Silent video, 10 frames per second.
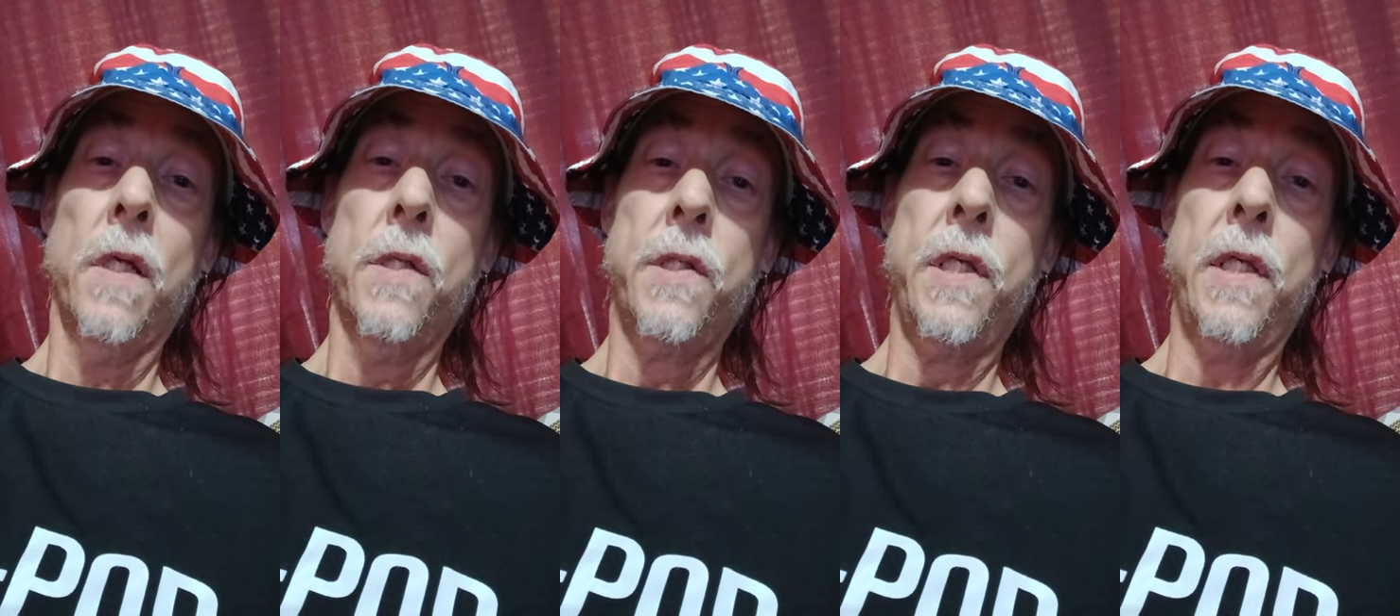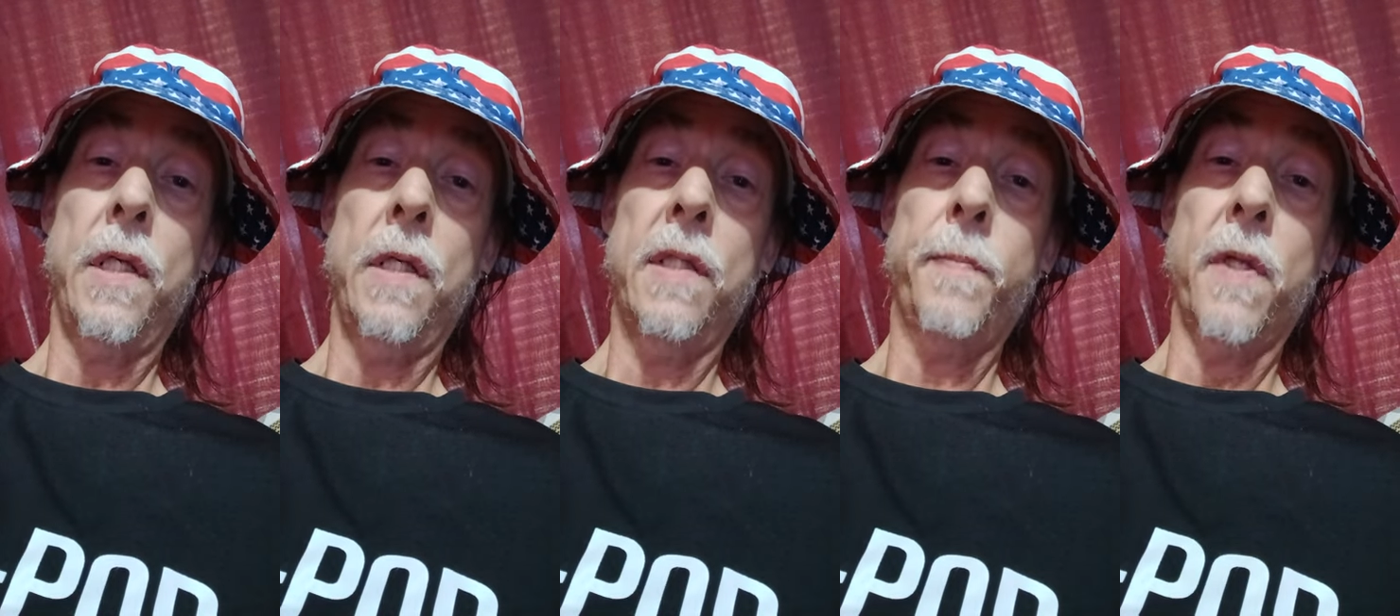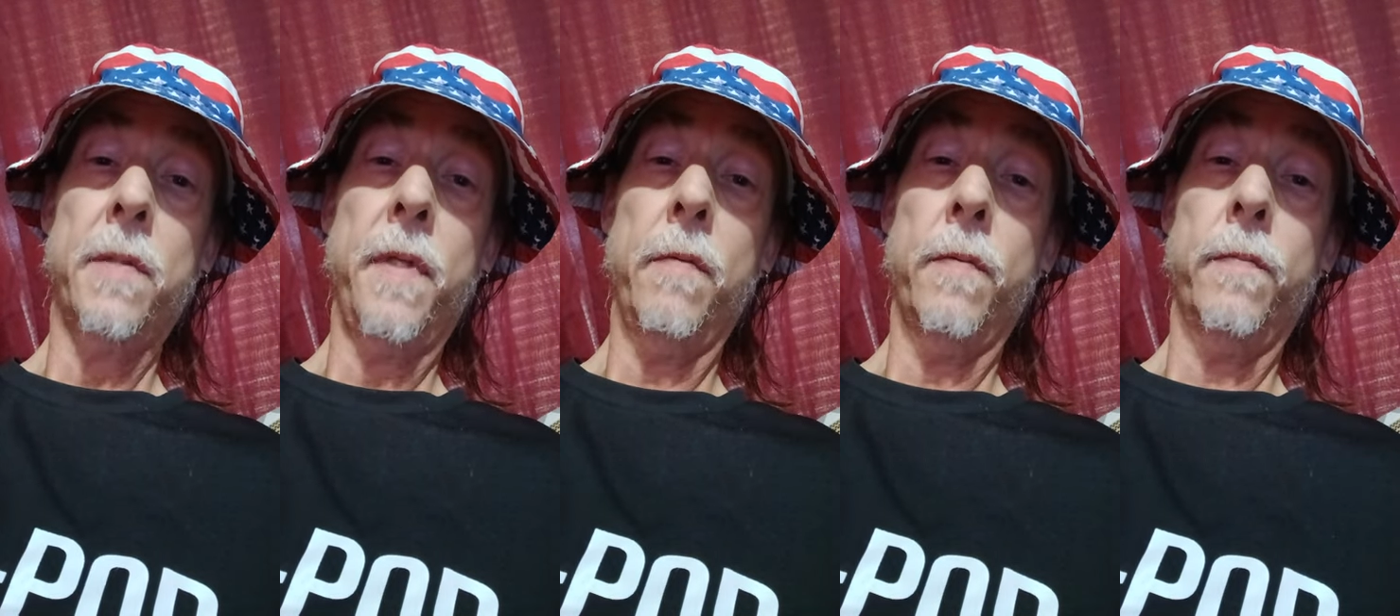She's supposed to
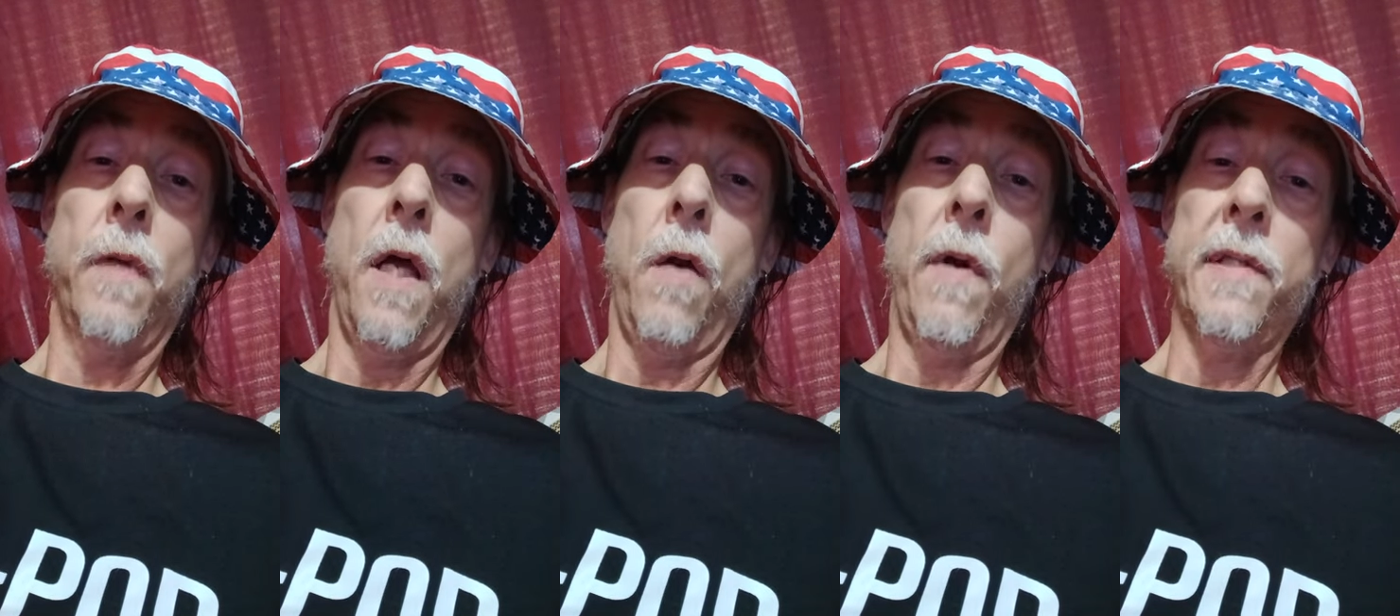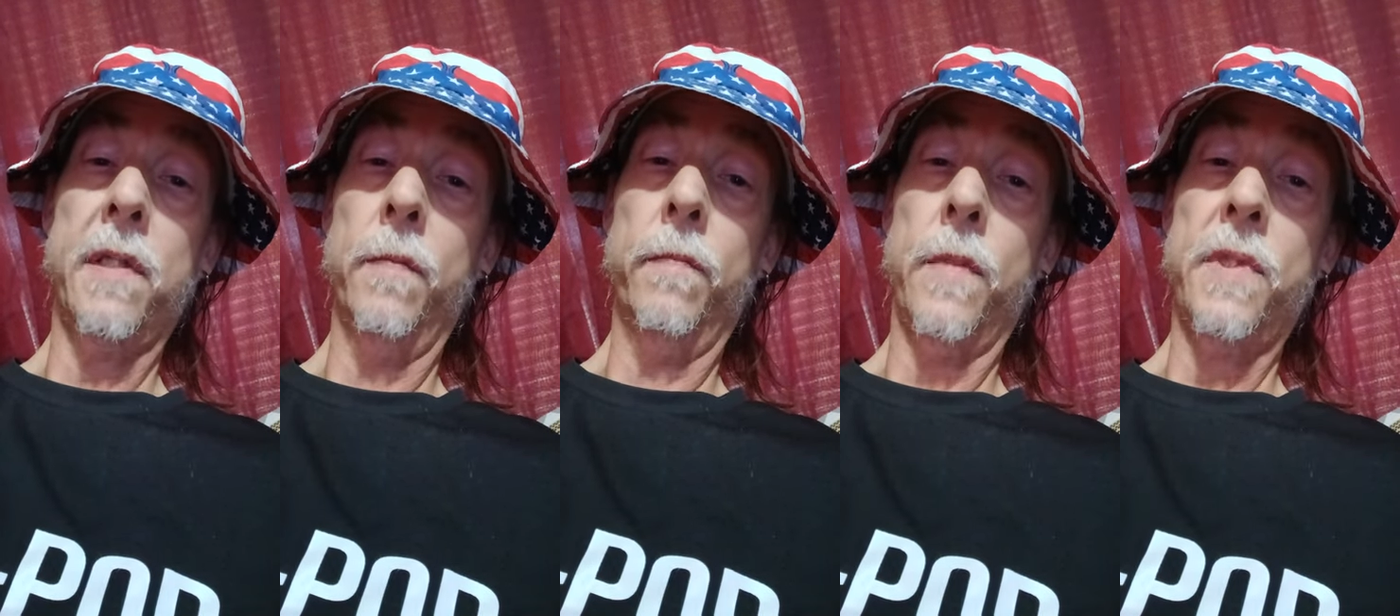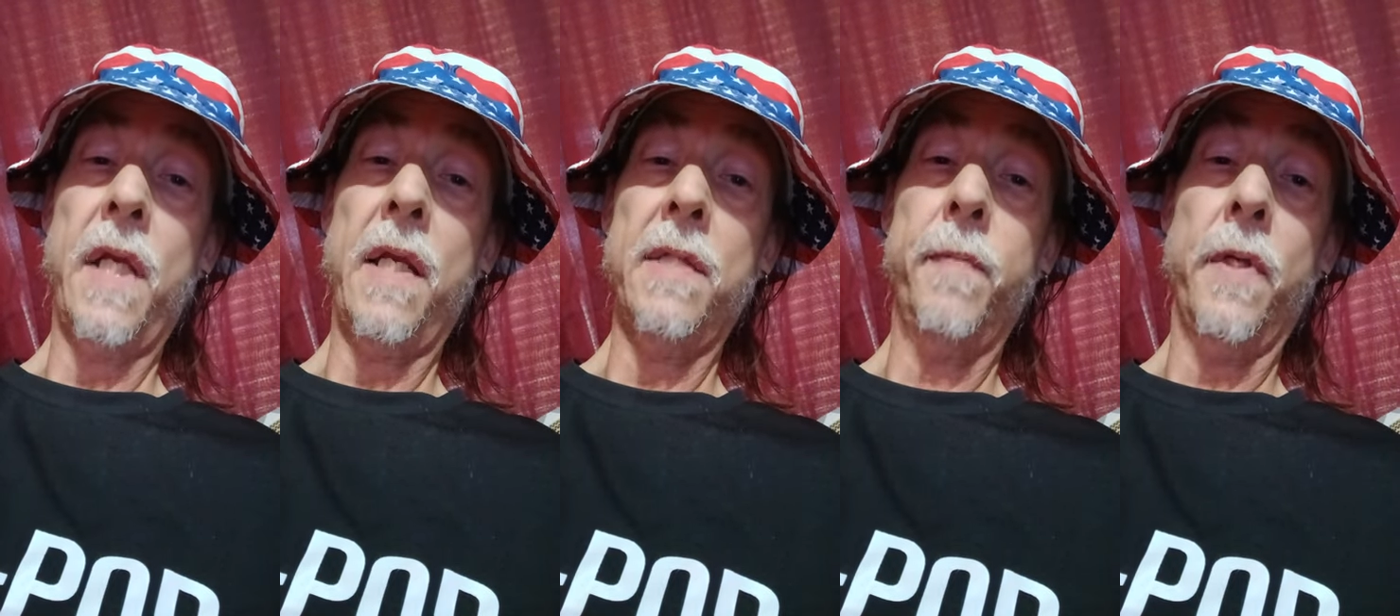be wrestling
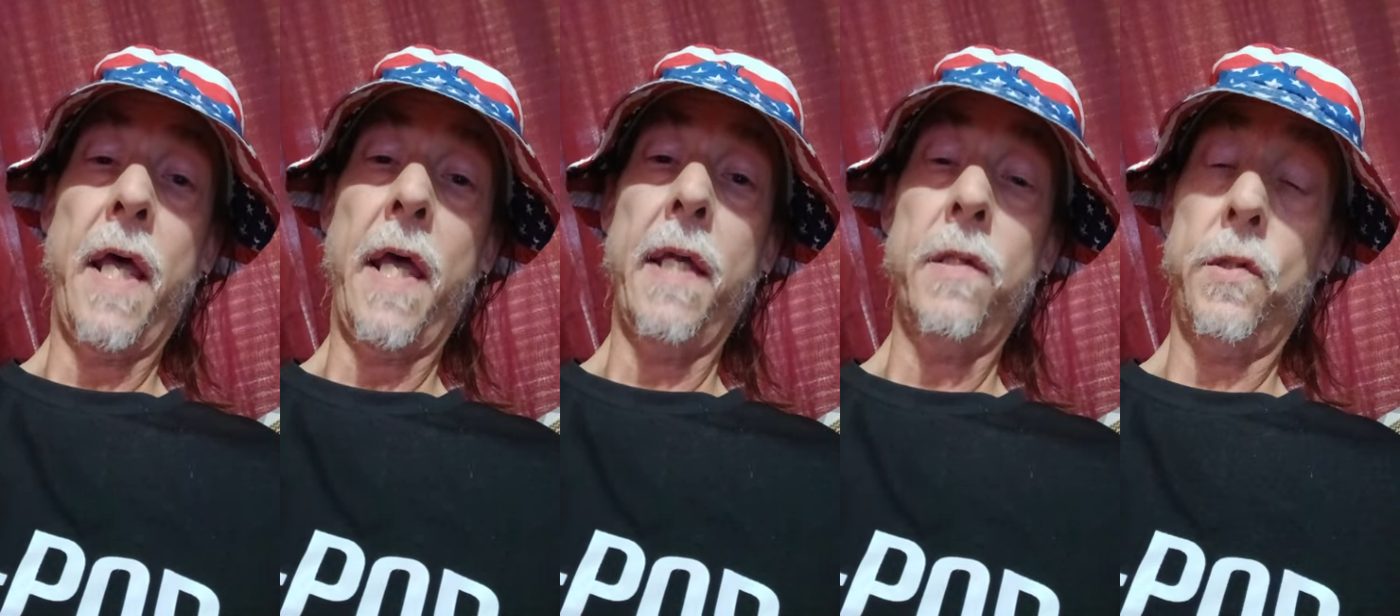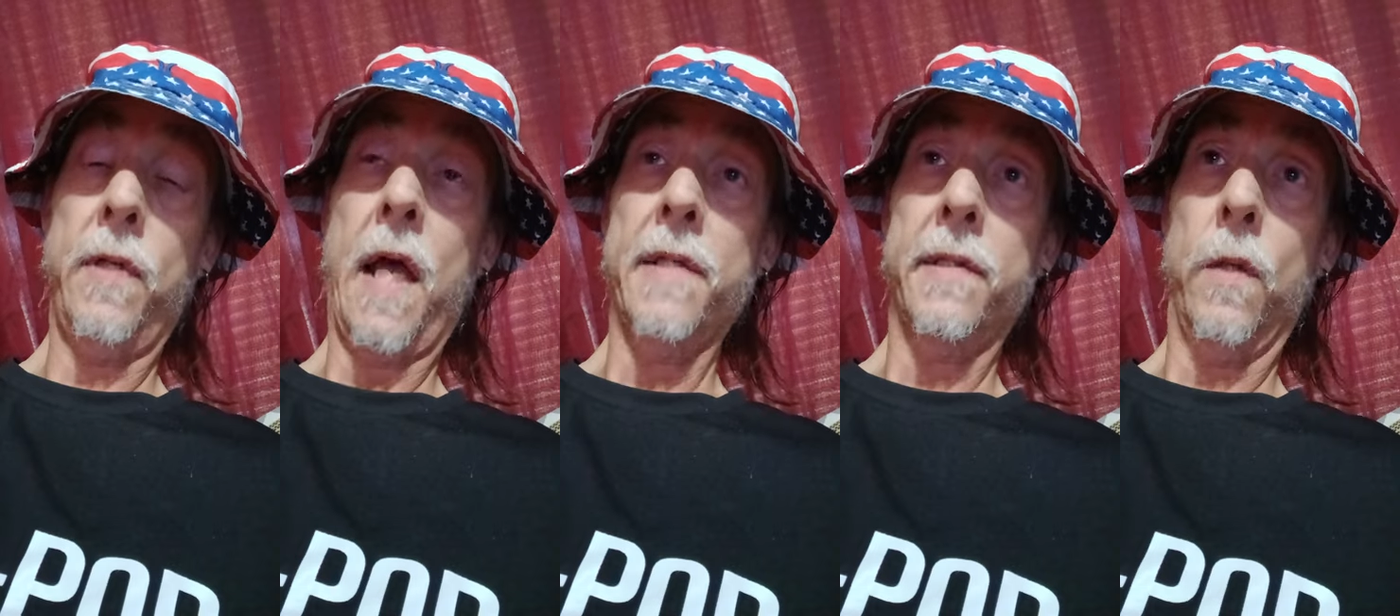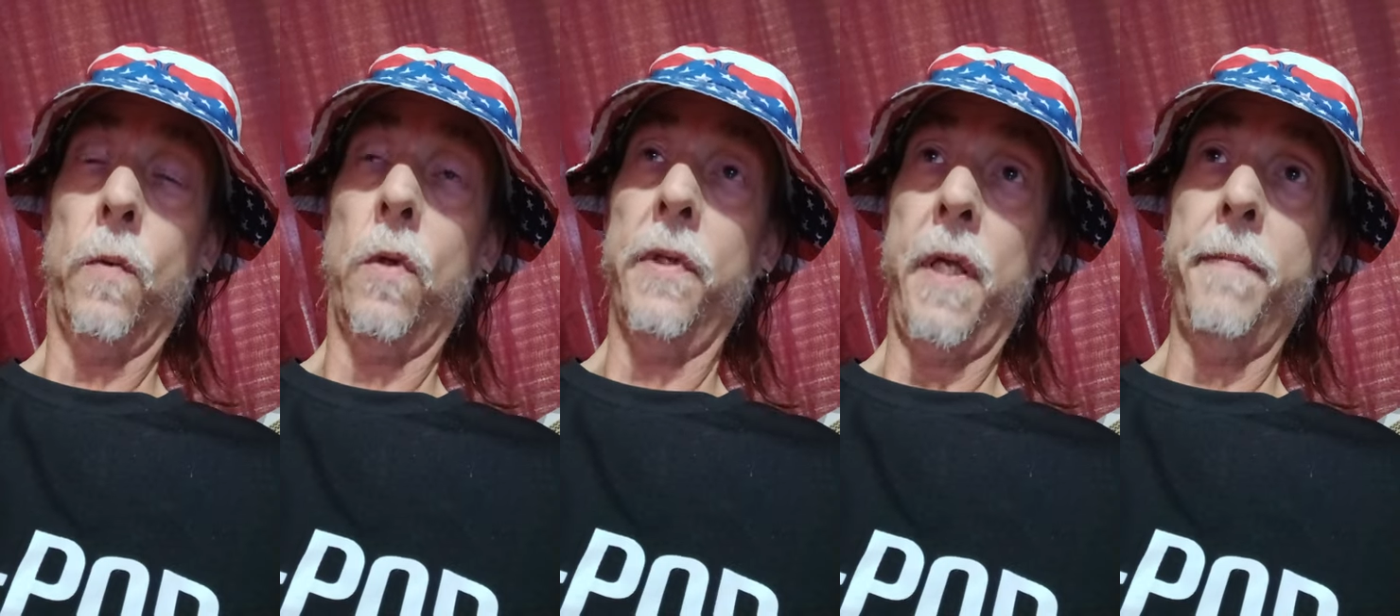Mercedes Moné, as you guys know her
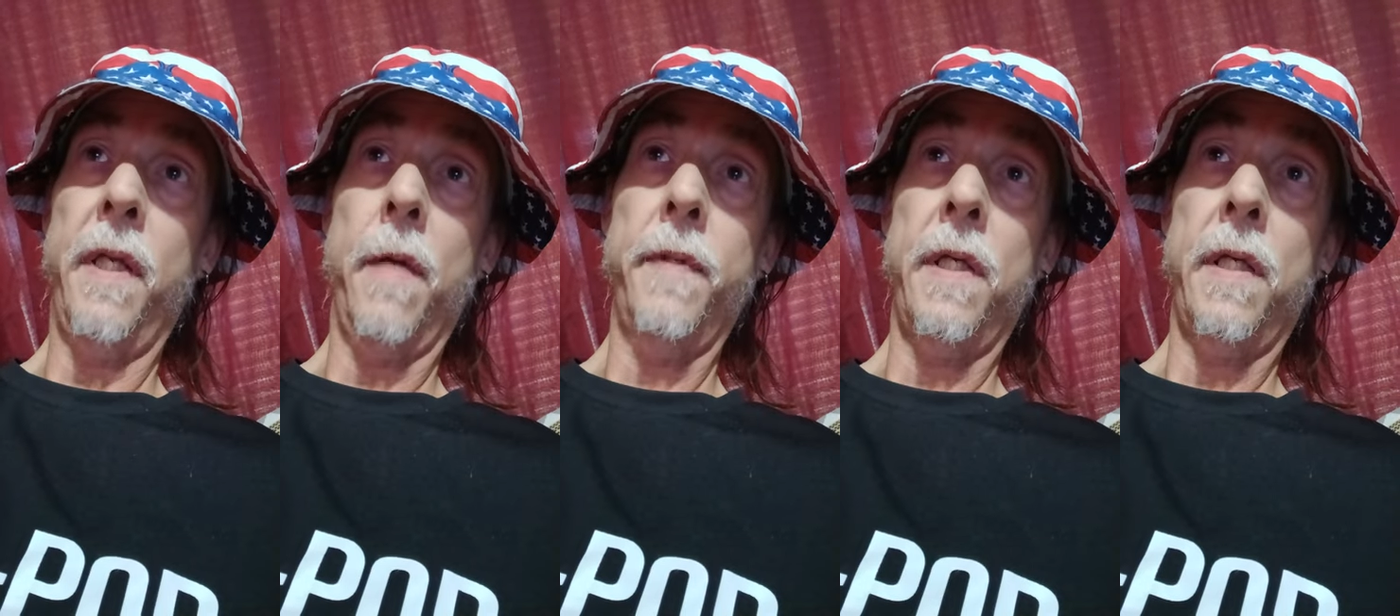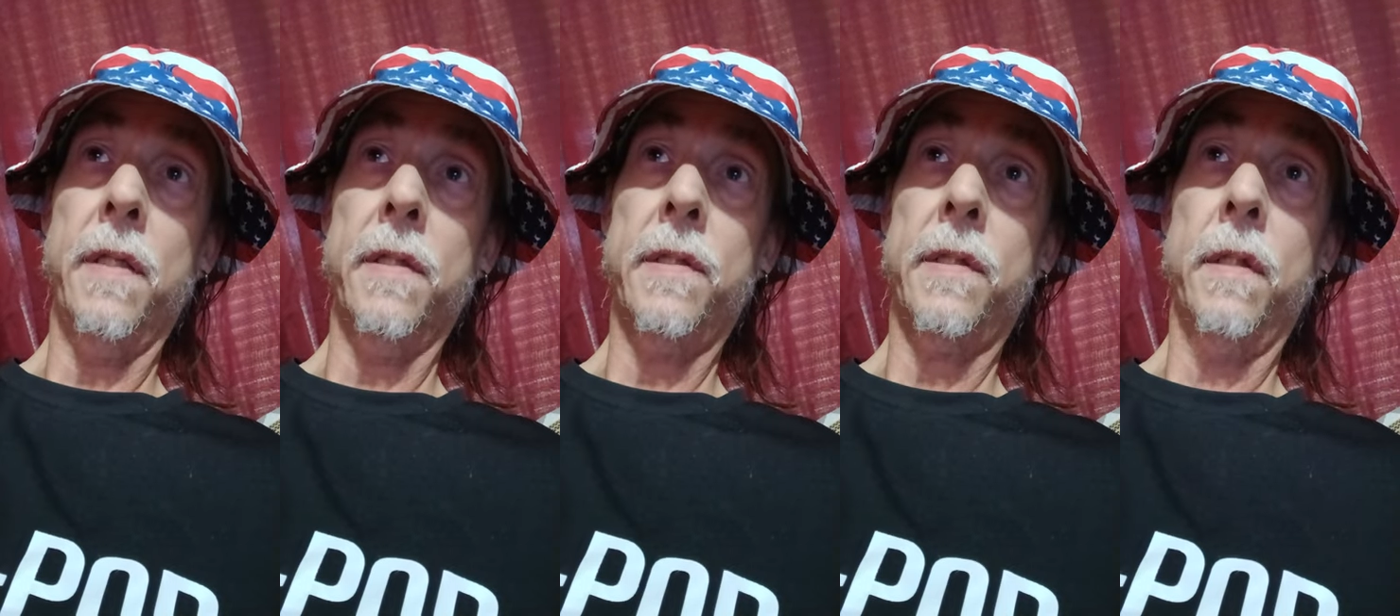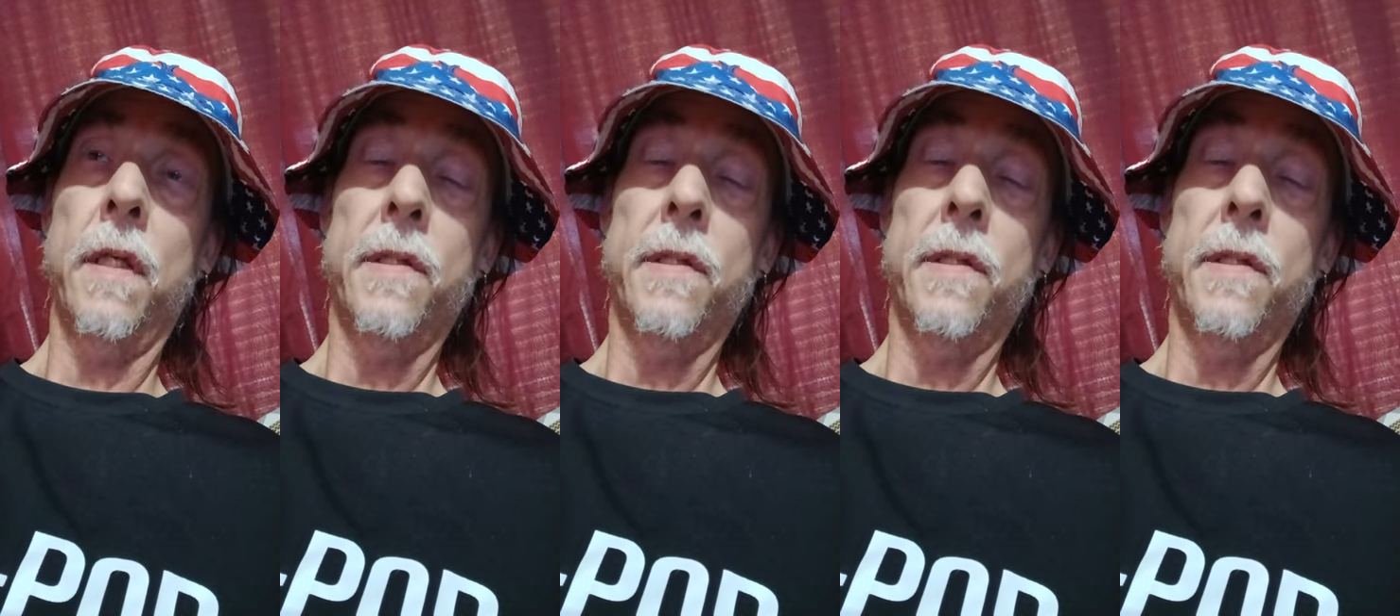on WWE is.